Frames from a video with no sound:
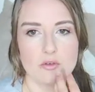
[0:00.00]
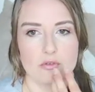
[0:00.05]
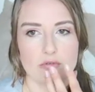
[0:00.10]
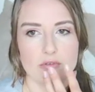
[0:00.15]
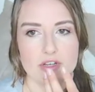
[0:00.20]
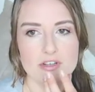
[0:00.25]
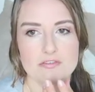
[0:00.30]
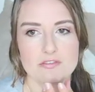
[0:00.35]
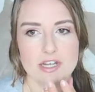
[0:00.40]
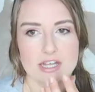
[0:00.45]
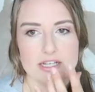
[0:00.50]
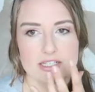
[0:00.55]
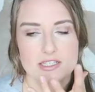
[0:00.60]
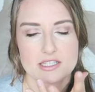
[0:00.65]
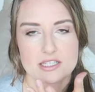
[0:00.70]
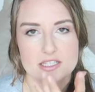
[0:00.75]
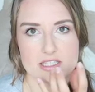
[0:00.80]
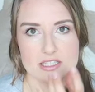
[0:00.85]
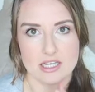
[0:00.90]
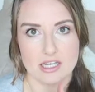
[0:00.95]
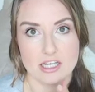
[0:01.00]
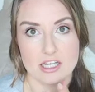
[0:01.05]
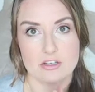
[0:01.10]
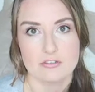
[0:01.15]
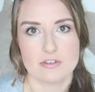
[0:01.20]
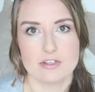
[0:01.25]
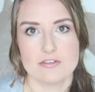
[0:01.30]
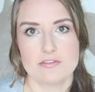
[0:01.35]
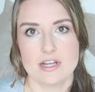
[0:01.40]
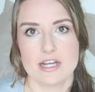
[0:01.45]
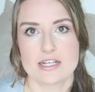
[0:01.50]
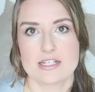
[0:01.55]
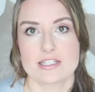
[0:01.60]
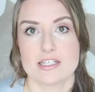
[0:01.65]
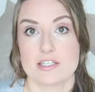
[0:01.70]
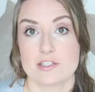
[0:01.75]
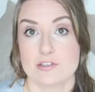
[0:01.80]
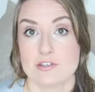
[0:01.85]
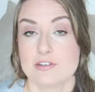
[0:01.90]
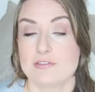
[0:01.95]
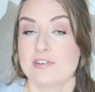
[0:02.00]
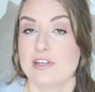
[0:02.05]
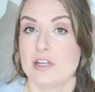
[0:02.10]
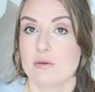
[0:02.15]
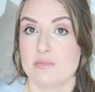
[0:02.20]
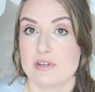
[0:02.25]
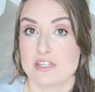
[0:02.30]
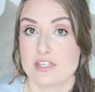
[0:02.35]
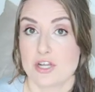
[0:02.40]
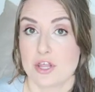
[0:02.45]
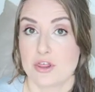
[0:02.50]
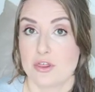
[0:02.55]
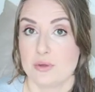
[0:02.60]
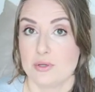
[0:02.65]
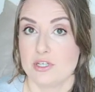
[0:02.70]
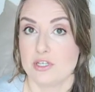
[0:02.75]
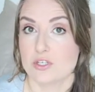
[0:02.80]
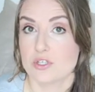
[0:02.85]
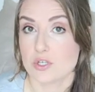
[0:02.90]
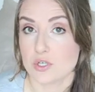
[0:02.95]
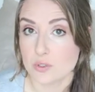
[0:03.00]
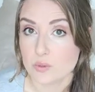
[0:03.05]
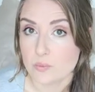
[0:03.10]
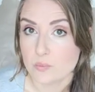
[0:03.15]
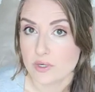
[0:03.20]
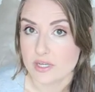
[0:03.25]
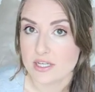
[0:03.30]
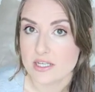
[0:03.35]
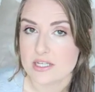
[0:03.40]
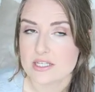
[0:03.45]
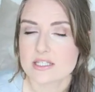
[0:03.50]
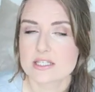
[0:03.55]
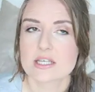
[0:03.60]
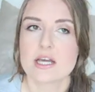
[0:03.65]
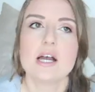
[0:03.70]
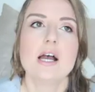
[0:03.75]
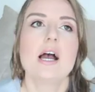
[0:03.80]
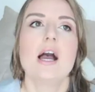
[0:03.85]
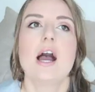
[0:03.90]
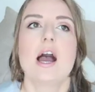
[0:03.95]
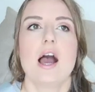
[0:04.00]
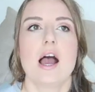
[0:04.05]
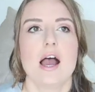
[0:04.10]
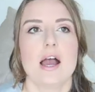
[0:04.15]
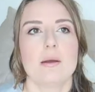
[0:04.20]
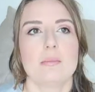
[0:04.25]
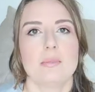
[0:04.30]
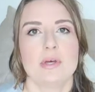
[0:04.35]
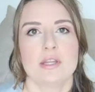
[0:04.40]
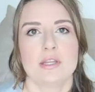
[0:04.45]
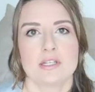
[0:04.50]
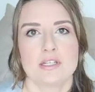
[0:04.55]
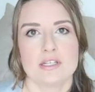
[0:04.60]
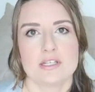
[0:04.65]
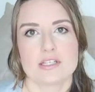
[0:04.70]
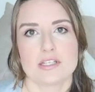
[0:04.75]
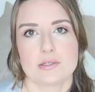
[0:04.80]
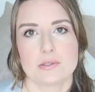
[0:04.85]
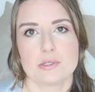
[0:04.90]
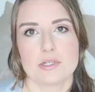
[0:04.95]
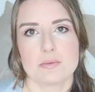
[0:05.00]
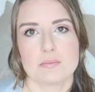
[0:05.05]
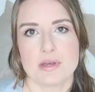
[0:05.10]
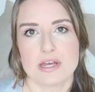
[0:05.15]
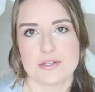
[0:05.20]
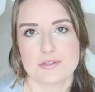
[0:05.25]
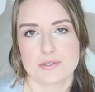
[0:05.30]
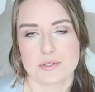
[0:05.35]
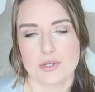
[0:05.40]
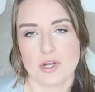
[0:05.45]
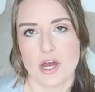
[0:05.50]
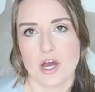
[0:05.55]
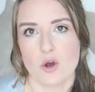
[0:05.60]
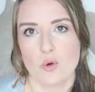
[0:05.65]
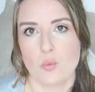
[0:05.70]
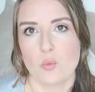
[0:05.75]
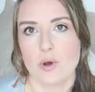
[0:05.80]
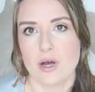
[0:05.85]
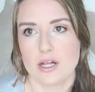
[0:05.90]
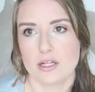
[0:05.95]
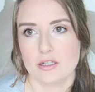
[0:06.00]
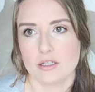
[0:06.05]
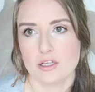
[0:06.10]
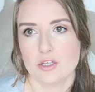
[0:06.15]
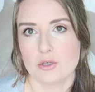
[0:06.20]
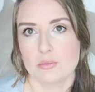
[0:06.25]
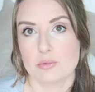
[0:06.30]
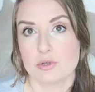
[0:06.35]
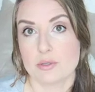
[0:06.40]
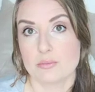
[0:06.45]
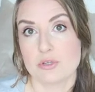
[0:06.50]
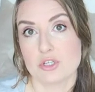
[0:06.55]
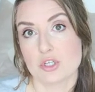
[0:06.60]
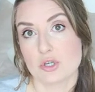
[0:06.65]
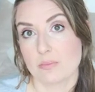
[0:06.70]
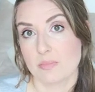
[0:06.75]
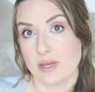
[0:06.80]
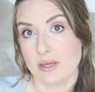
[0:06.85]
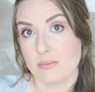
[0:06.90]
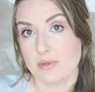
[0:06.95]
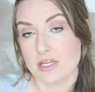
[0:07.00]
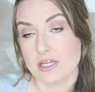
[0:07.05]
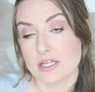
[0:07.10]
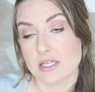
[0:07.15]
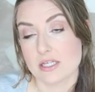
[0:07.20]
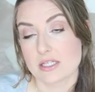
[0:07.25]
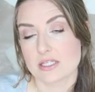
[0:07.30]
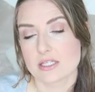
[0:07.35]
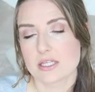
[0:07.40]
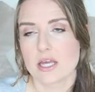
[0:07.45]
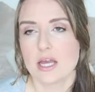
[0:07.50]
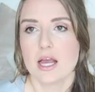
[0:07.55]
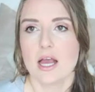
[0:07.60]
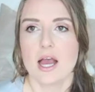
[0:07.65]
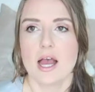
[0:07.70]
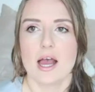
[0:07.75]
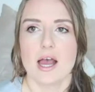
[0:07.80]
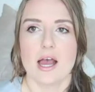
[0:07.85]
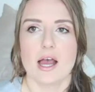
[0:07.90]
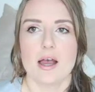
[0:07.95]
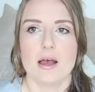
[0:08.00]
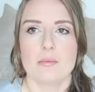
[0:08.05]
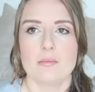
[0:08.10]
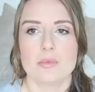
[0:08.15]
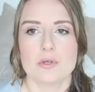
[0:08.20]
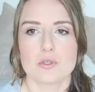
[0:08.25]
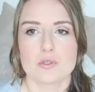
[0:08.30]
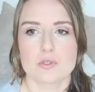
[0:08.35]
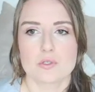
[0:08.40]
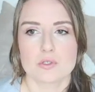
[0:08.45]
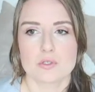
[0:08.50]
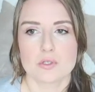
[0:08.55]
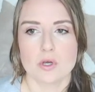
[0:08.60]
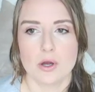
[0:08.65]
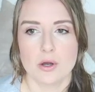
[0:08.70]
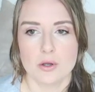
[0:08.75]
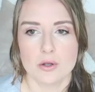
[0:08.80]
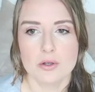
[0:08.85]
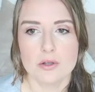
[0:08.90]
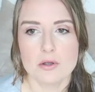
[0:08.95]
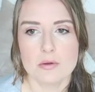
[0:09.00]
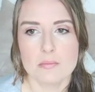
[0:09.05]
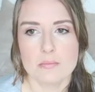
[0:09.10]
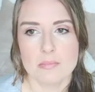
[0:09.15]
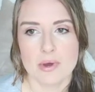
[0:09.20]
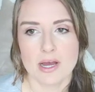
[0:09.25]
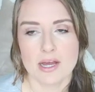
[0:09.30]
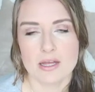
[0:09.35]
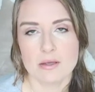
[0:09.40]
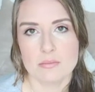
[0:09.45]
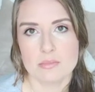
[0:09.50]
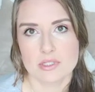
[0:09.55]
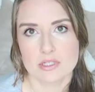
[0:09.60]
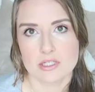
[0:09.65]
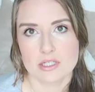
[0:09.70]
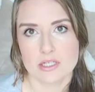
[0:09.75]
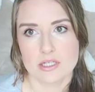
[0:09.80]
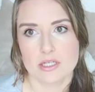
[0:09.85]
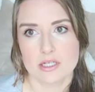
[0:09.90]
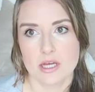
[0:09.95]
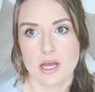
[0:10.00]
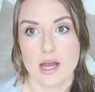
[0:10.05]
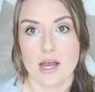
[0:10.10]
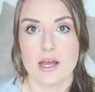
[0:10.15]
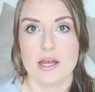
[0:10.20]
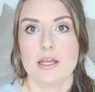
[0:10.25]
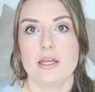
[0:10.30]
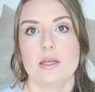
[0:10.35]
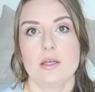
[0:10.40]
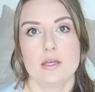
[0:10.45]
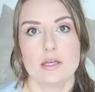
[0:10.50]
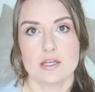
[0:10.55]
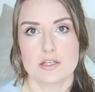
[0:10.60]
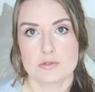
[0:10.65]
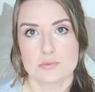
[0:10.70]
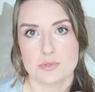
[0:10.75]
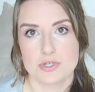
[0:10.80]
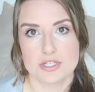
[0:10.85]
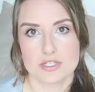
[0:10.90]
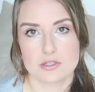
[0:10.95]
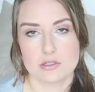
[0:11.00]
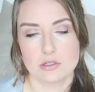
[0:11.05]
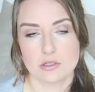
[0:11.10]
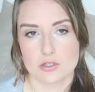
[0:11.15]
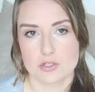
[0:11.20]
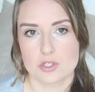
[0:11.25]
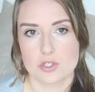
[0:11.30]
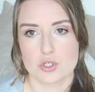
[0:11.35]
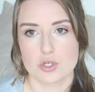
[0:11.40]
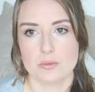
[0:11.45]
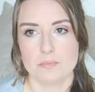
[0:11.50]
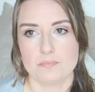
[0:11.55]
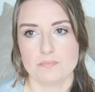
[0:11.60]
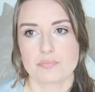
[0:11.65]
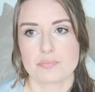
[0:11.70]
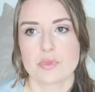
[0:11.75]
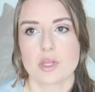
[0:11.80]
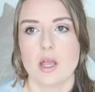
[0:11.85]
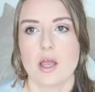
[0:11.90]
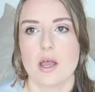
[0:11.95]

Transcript: reflex, the sucking reflex, doesn't develop until 32 weeks, and then it sort of depends on how well your premature baby is. So my milk, I expressed colostrum